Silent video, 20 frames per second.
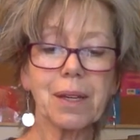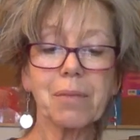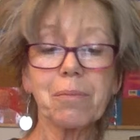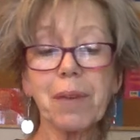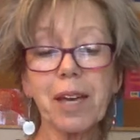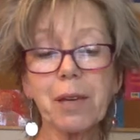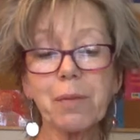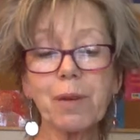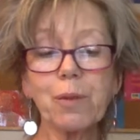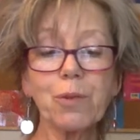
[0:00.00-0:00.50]

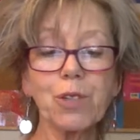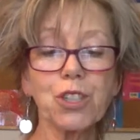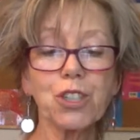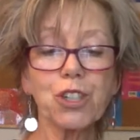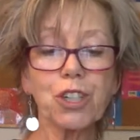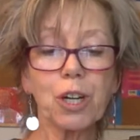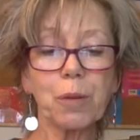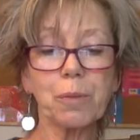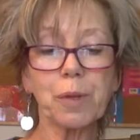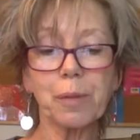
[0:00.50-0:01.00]
"Maybe we
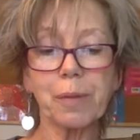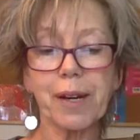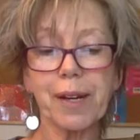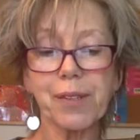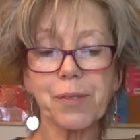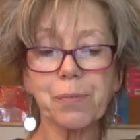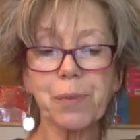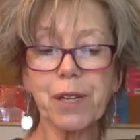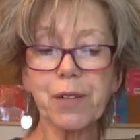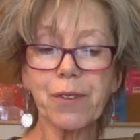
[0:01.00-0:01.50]
should
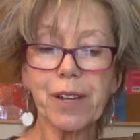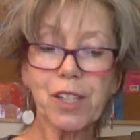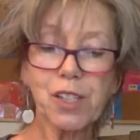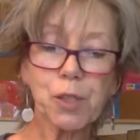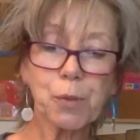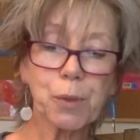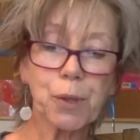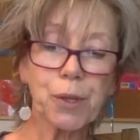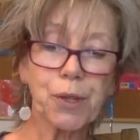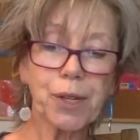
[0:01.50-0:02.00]
compromise. Bit of
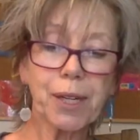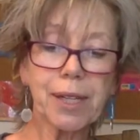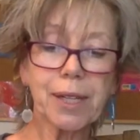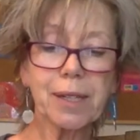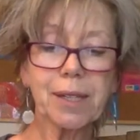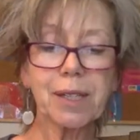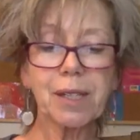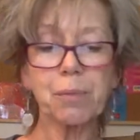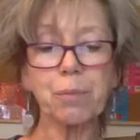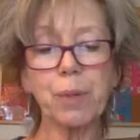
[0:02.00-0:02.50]

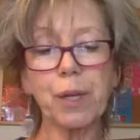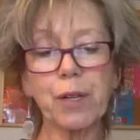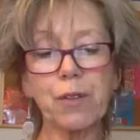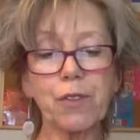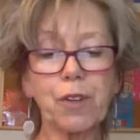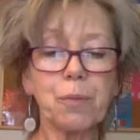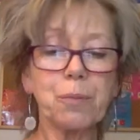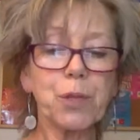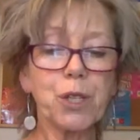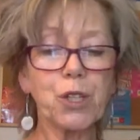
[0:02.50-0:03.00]
exploring, bit
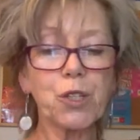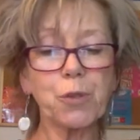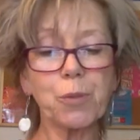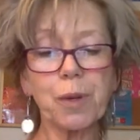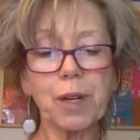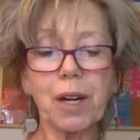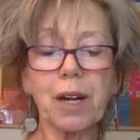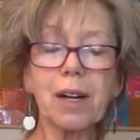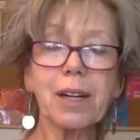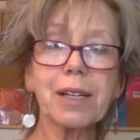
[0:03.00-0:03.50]
of
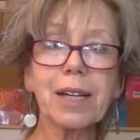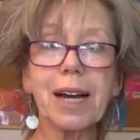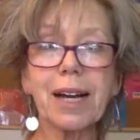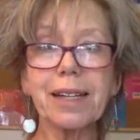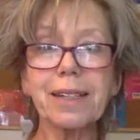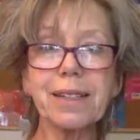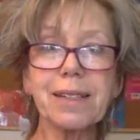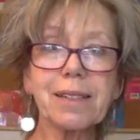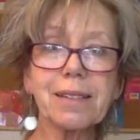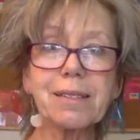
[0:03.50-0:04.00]
amusement
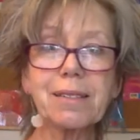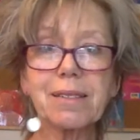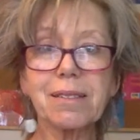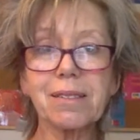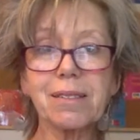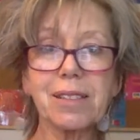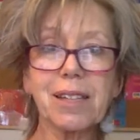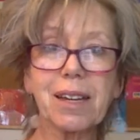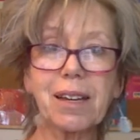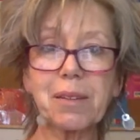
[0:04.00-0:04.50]
arcade
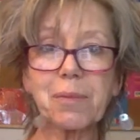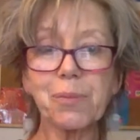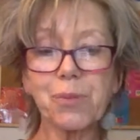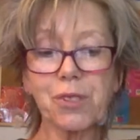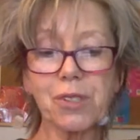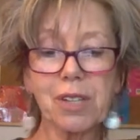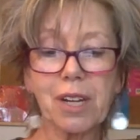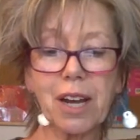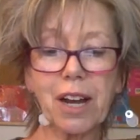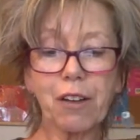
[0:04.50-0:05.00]
type
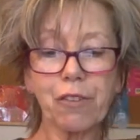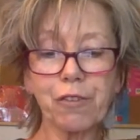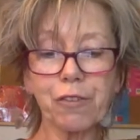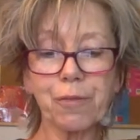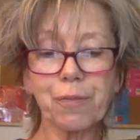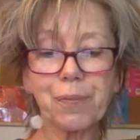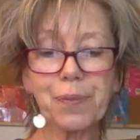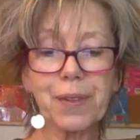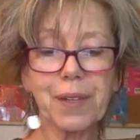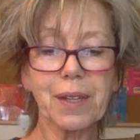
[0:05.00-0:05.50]
stuff."
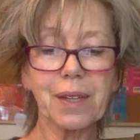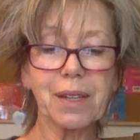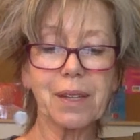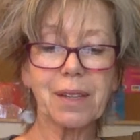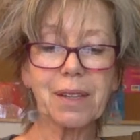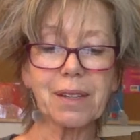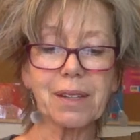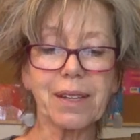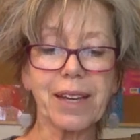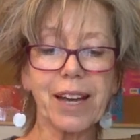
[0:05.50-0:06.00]

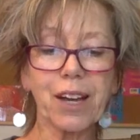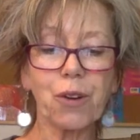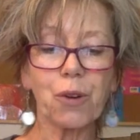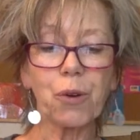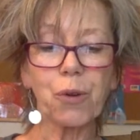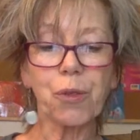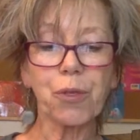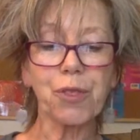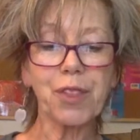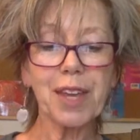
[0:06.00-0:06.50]
"Yeah,
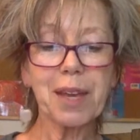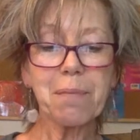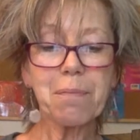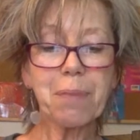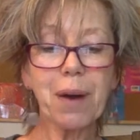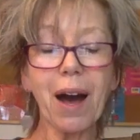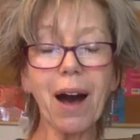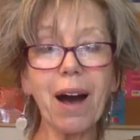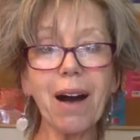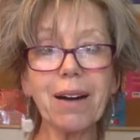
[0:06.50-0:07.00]
or theme
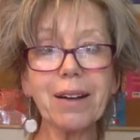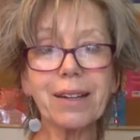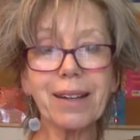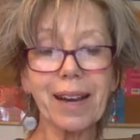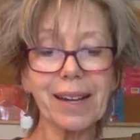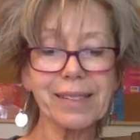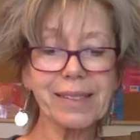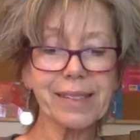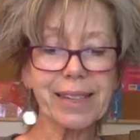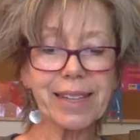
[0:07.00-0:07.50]
park,"
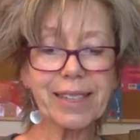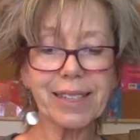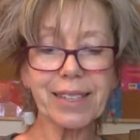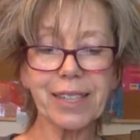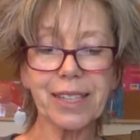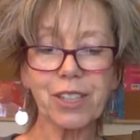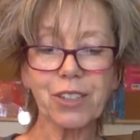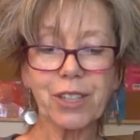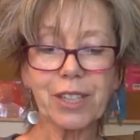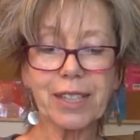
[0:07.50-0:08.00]
I said,
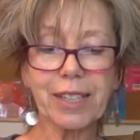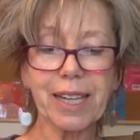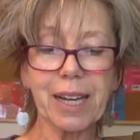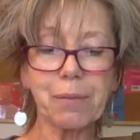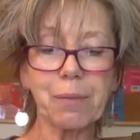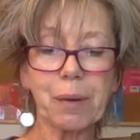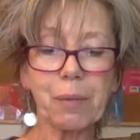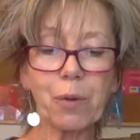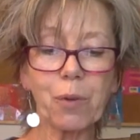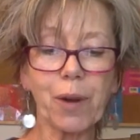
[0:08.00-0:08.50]
trying to
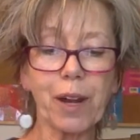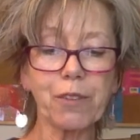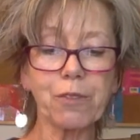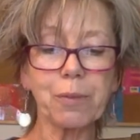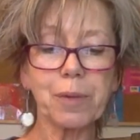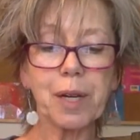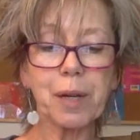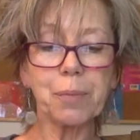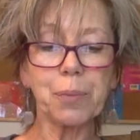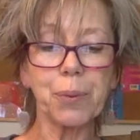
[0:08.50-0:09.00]
get Mum away
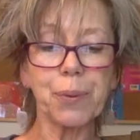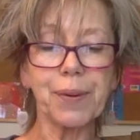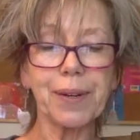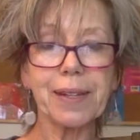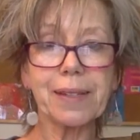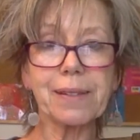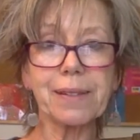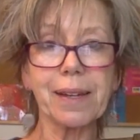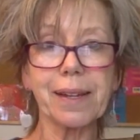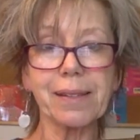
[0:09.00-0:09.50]
from her
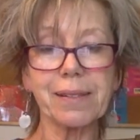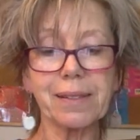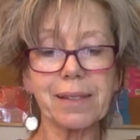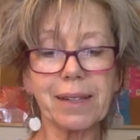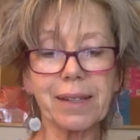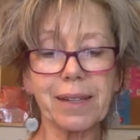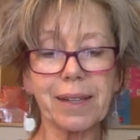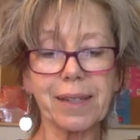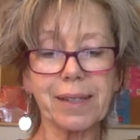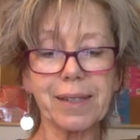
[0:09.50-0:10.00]
boring
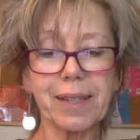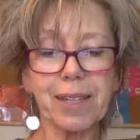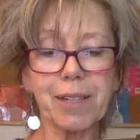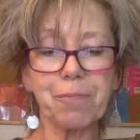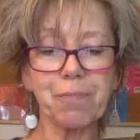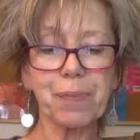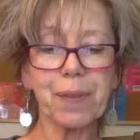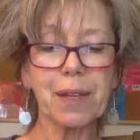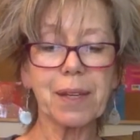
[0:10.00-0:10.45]
sightseeing idea.